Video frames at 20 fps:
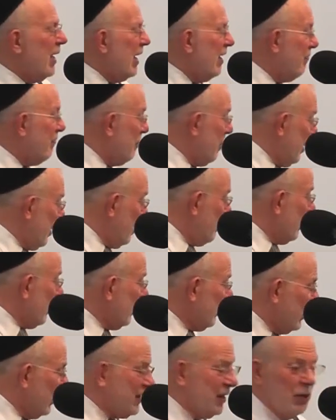If Bilam
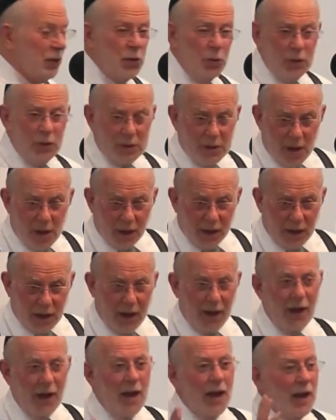had listened to his
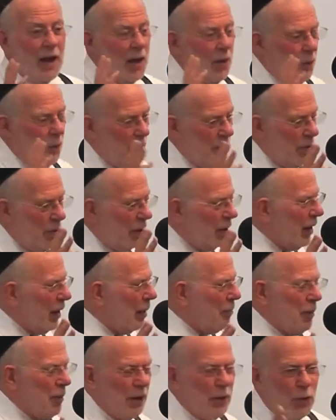donkey, he would have been a
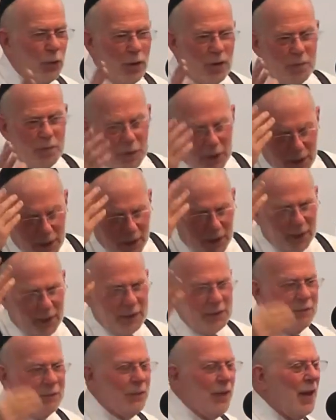lot better off. But he didn't.